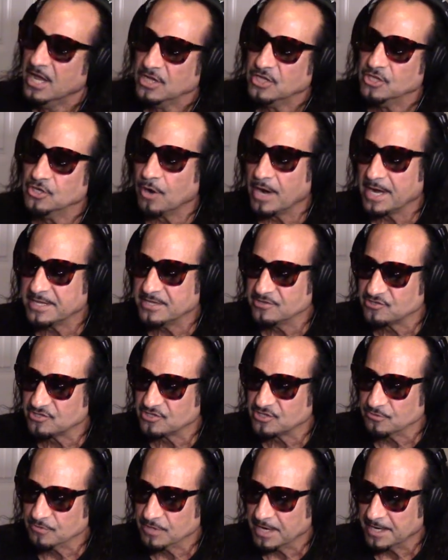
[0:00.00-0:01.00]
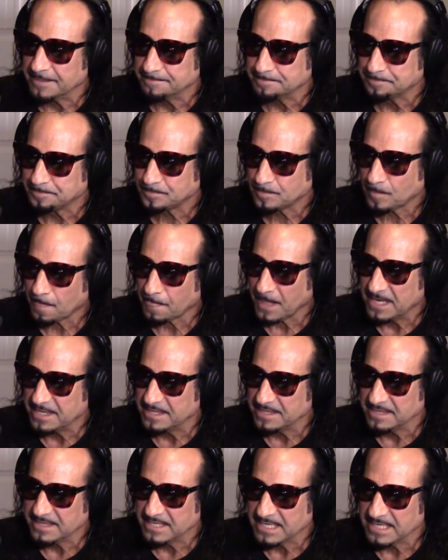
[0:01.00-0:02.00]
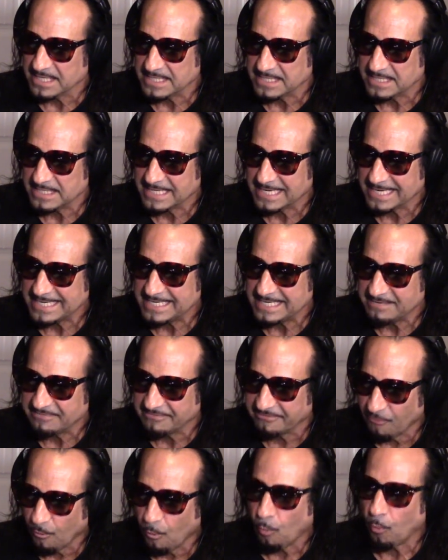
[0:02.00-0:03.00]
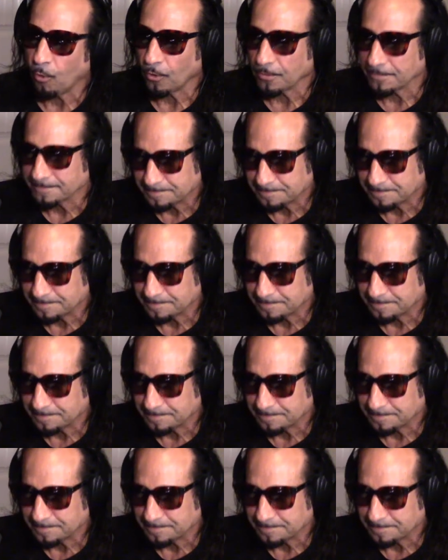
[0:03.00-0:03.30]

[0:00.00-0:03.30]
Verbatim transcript: you know, I used to um, in uh, ninety-four,